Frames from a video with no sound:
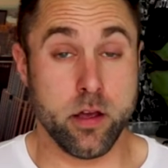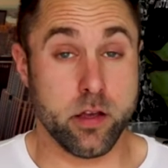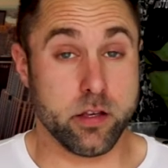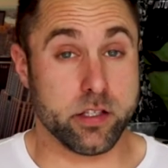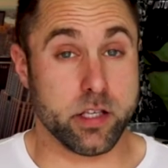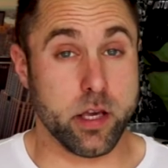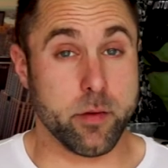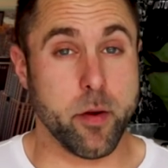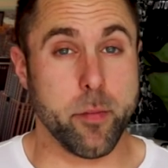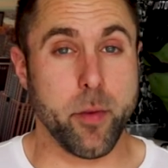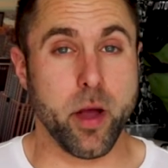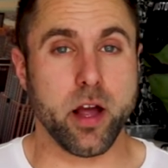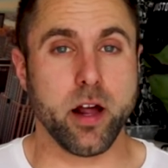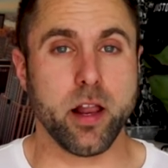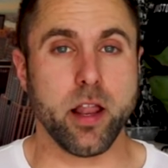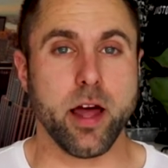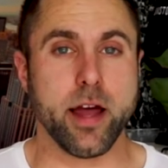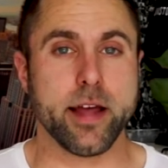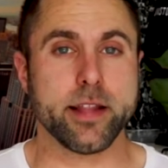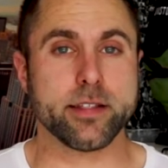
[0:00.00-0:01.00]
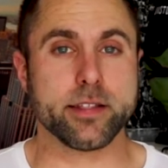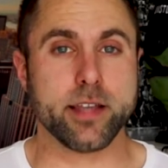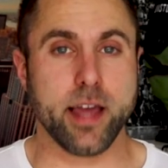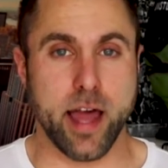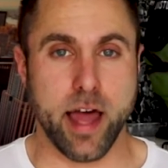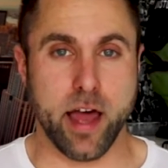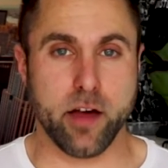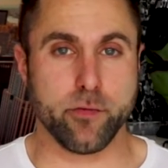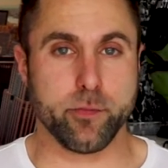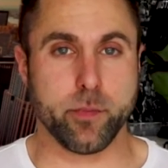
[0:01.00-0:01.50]
Some of my clients
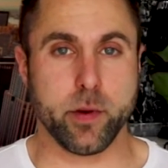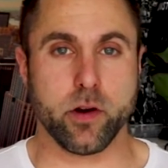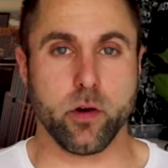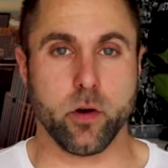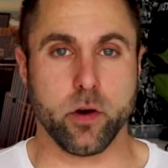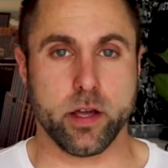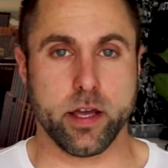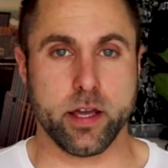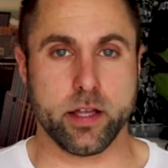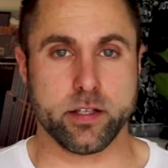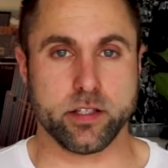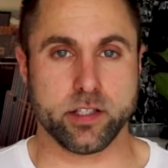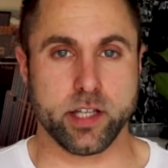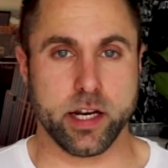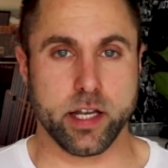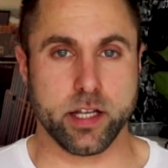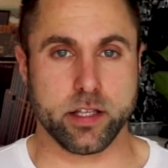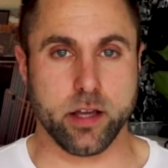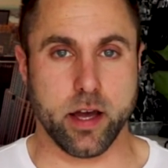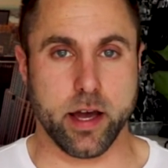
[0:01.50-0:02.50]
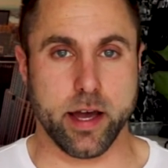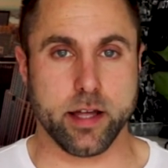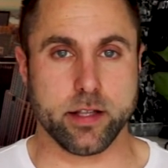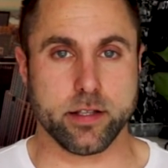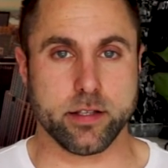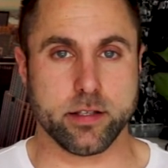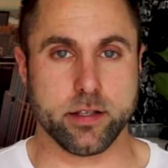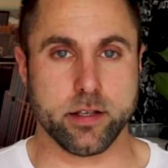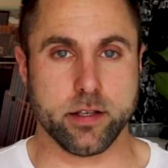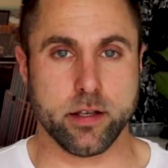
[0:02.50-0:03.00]
have been on ketogenic
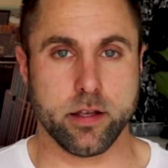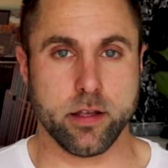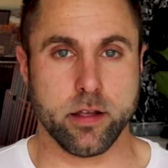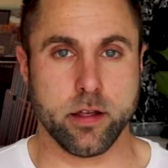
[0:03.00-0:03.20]
diets.